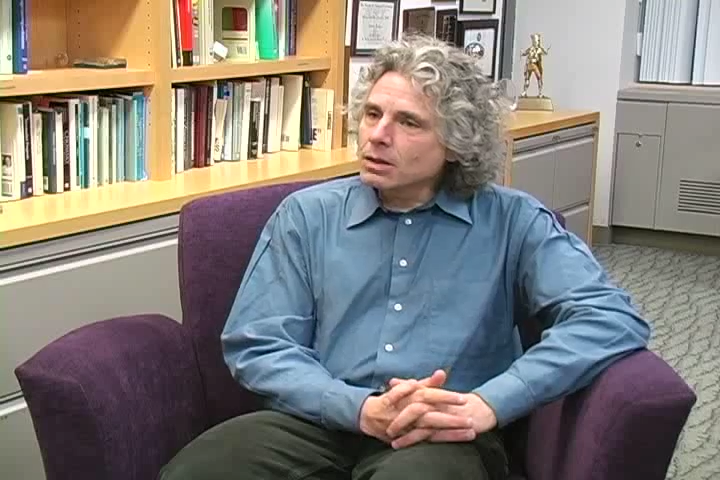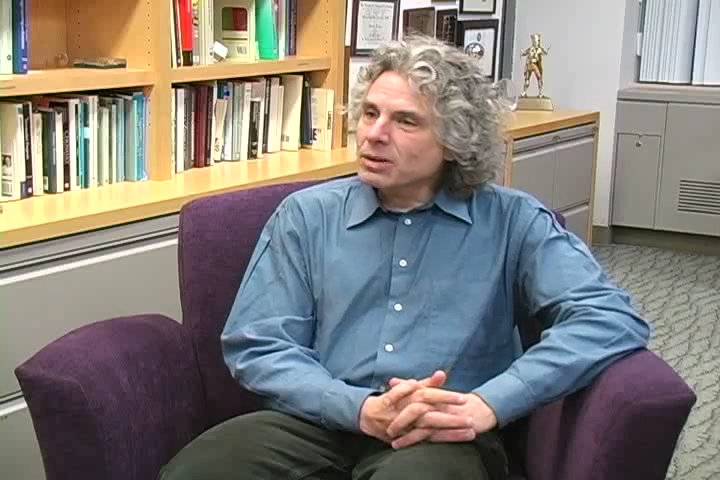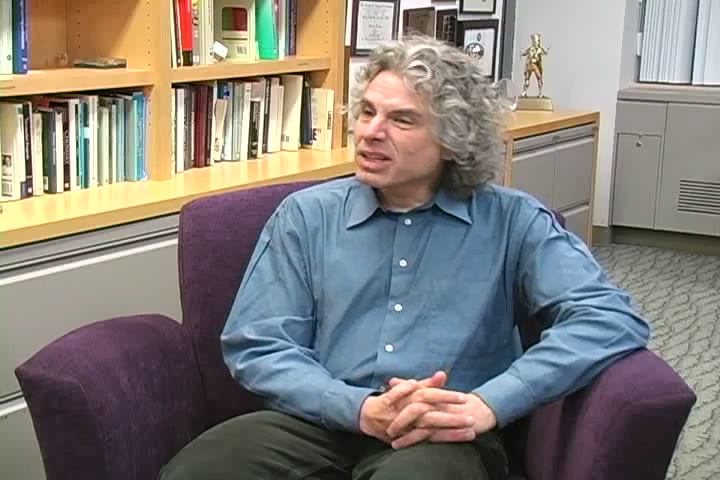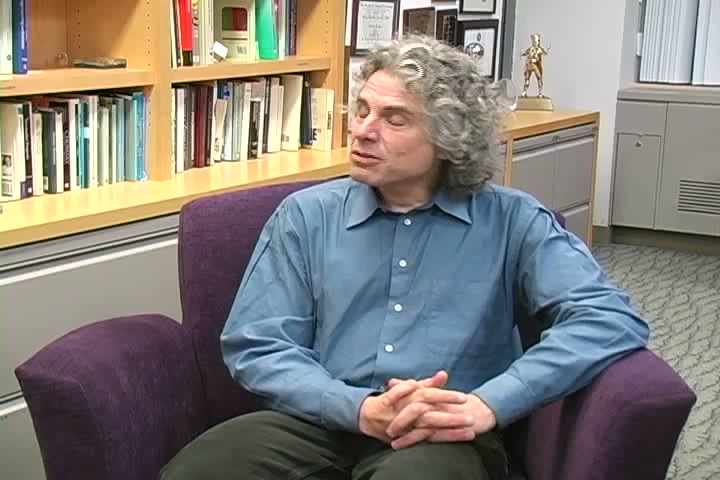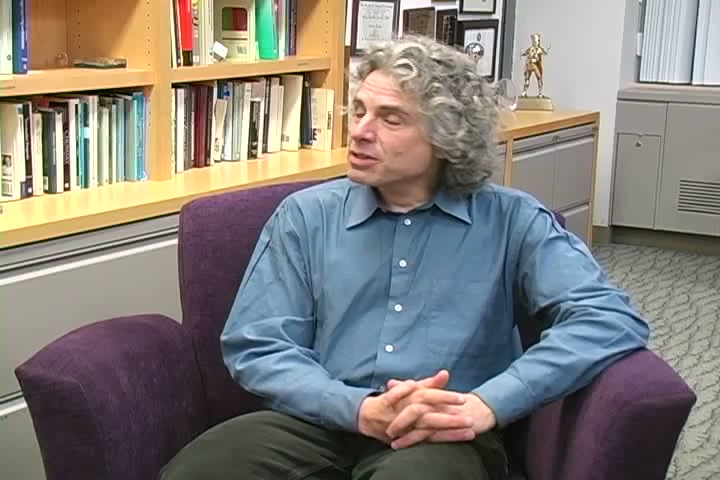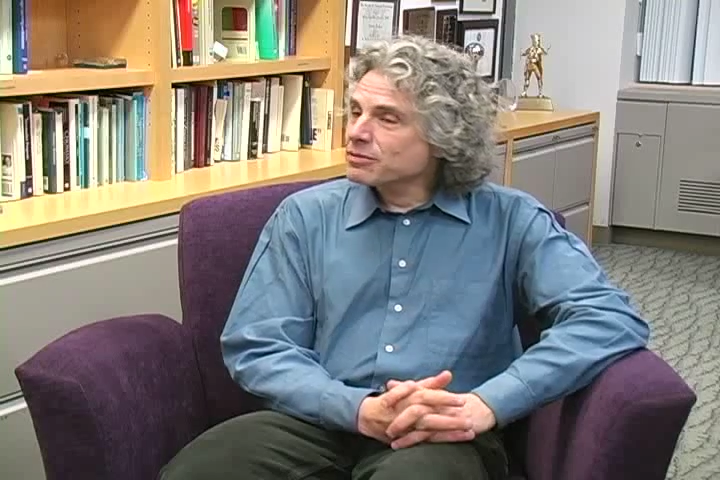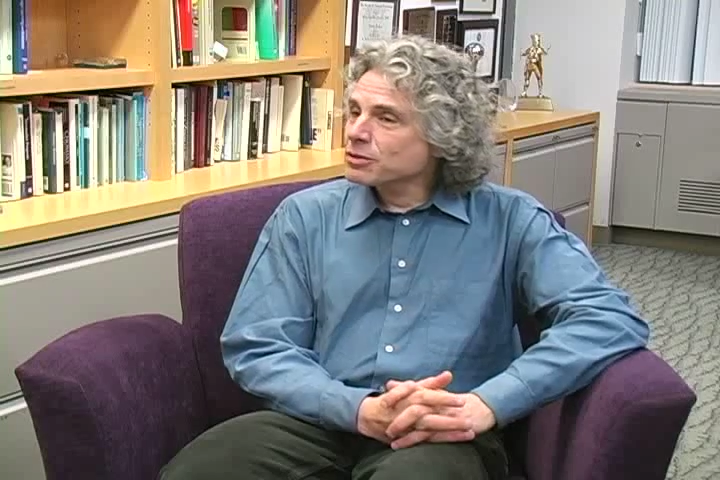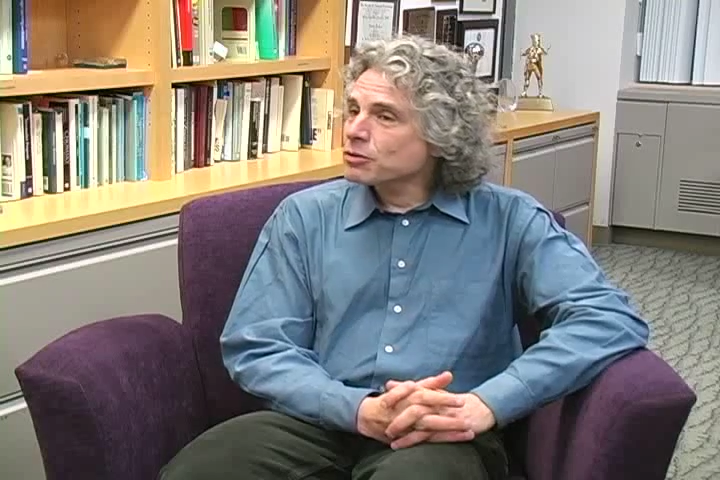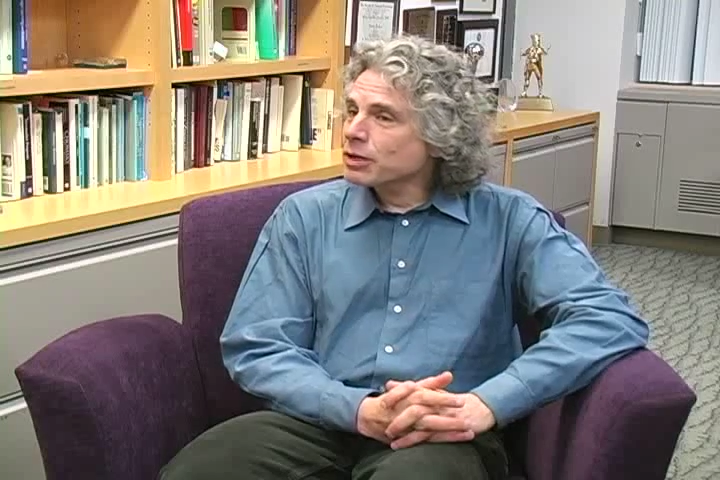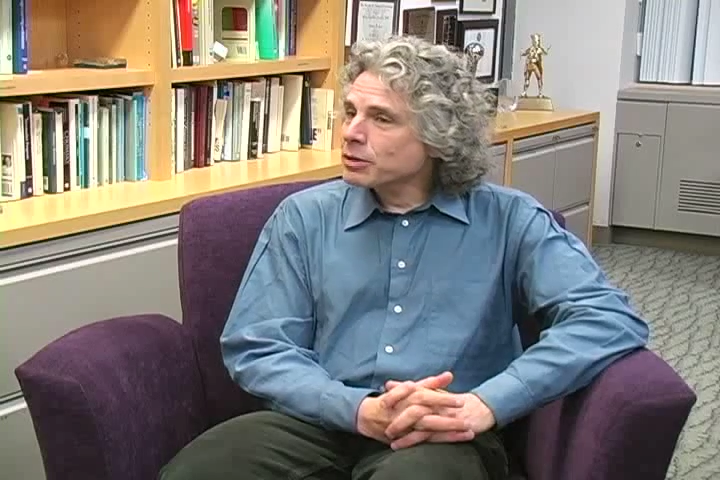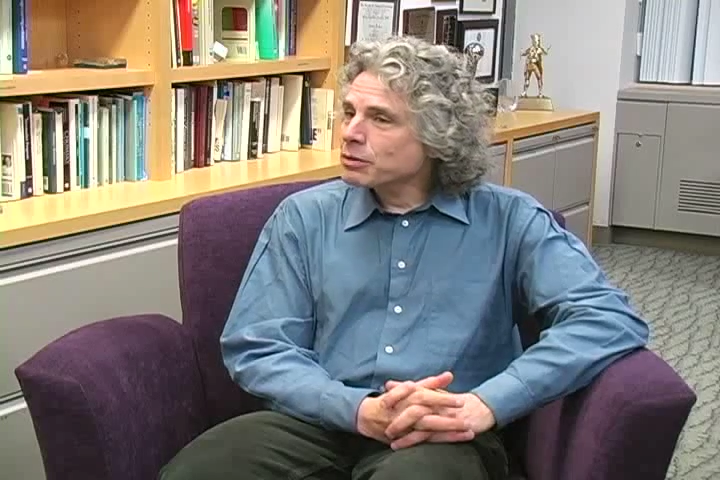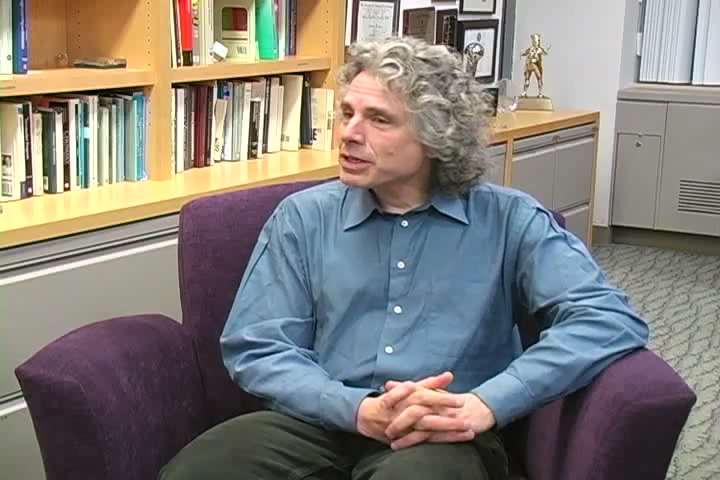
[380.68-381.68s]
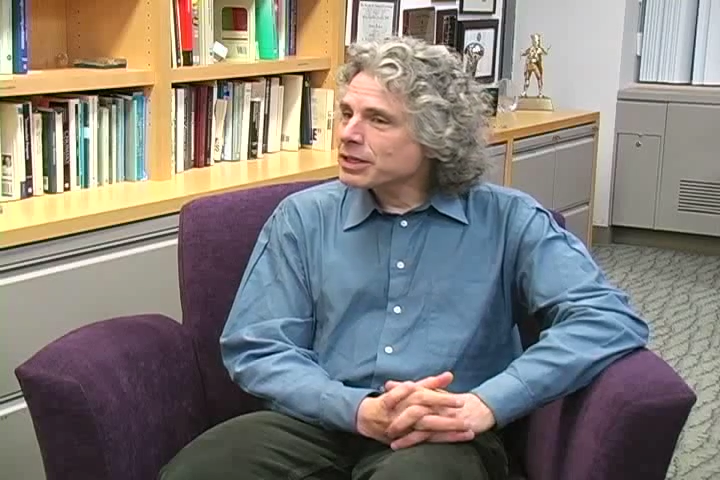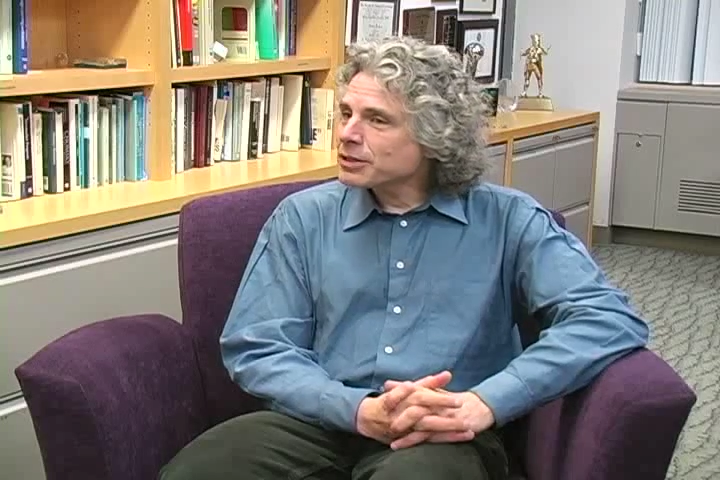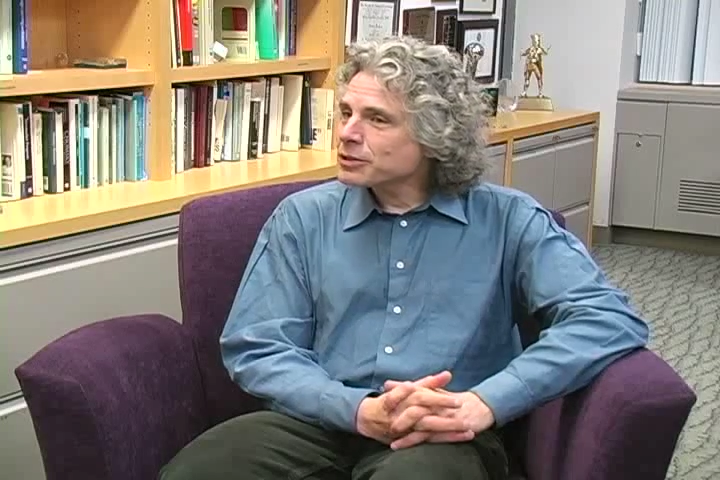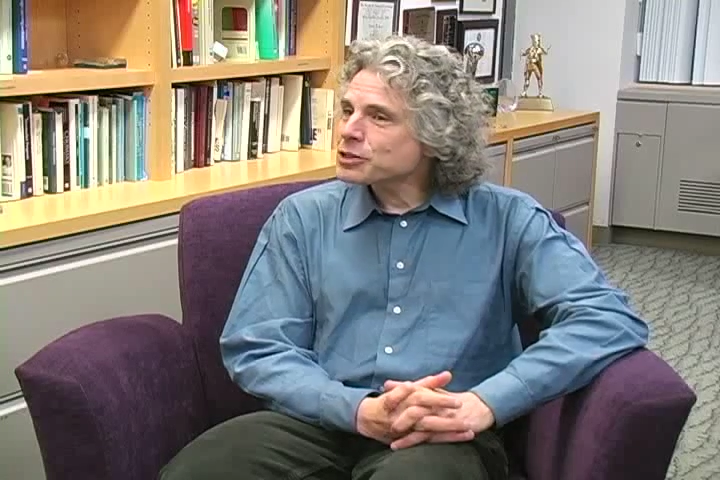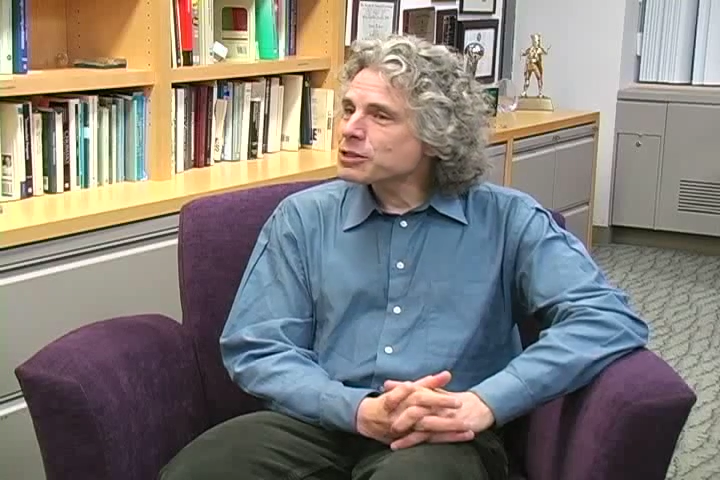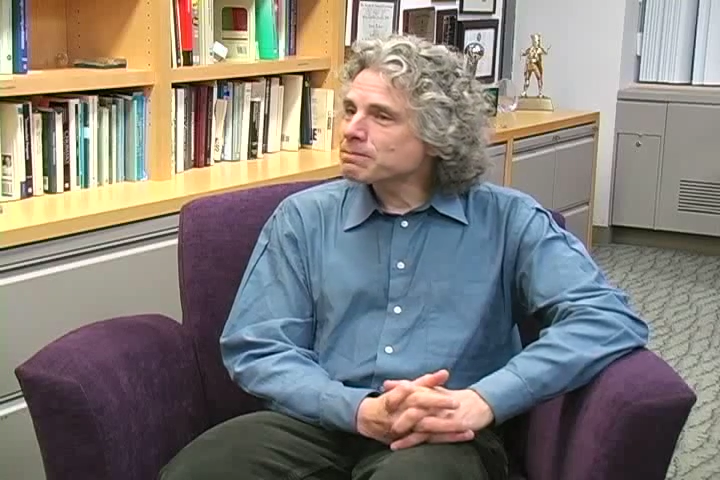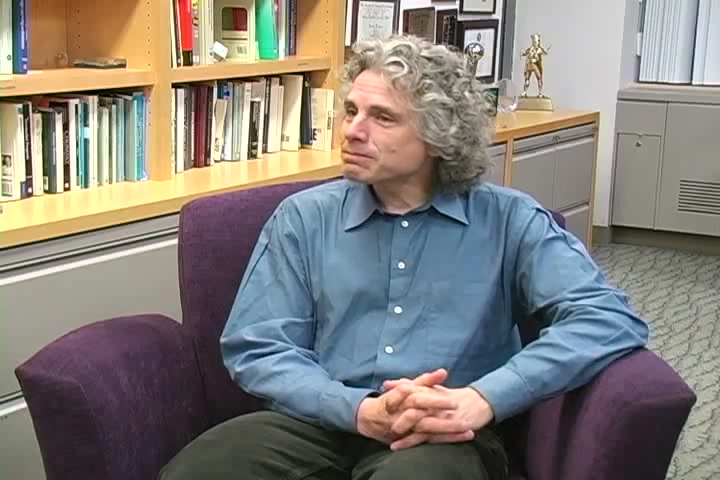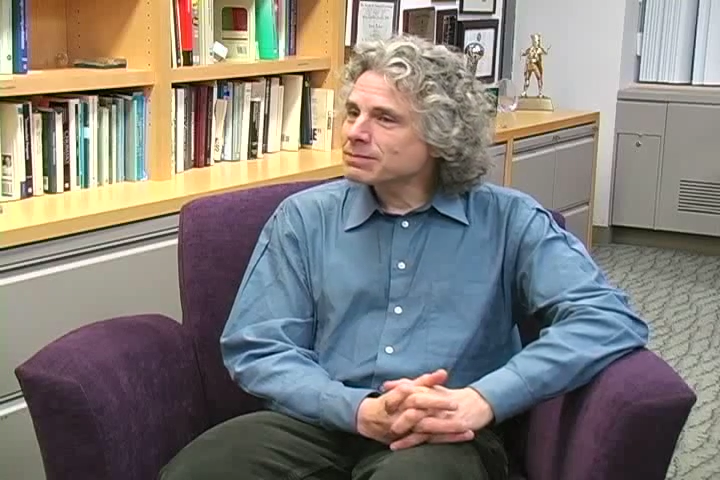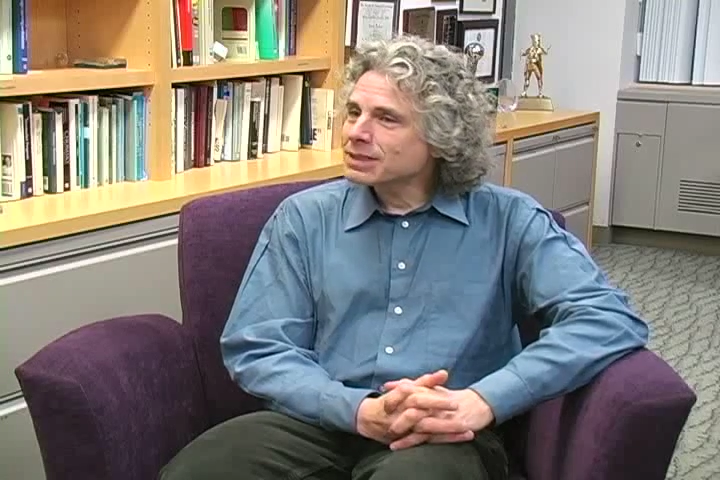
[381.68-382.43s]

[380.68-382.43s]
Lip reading: Well, I was there for 21 years.